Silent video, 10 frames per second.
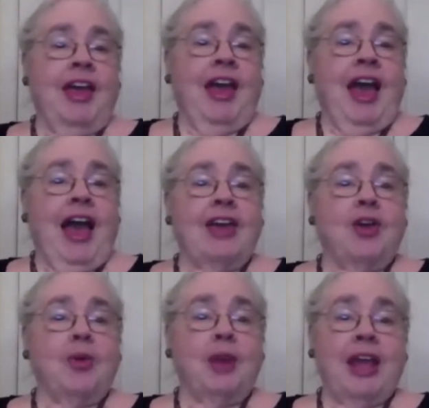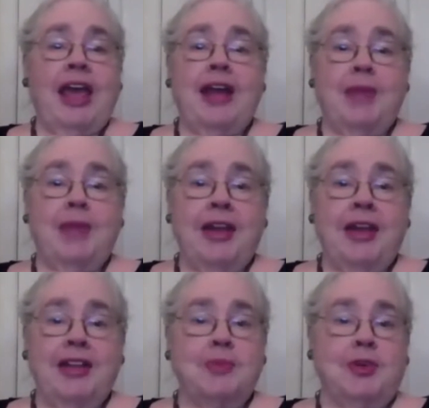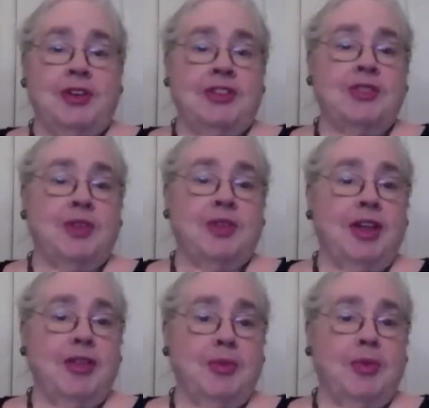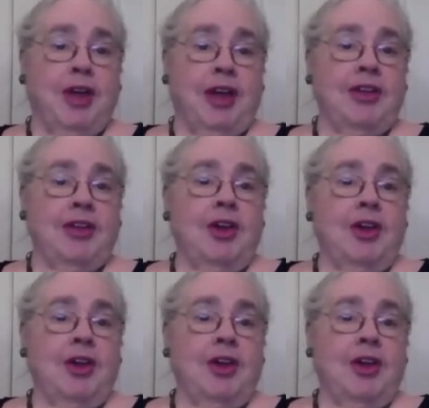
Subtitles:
I had already had a bad experience with another brand,